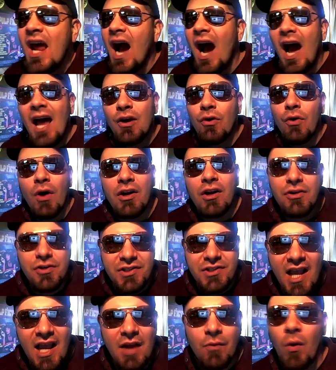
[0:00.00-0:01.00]
I don't
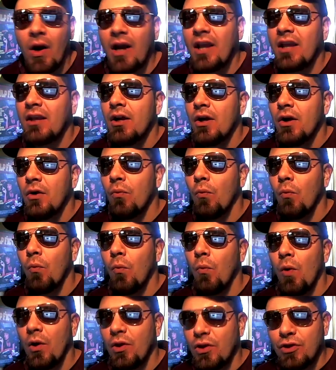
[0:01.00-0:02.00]
understand why
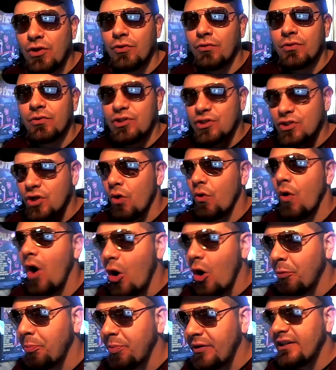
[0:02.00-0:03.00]
you're so
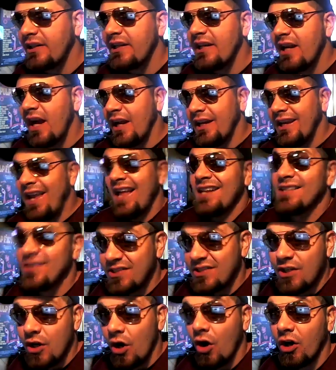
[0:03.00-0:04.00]
openly
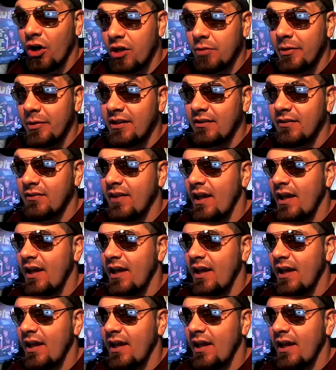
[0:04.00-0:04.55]
against the argument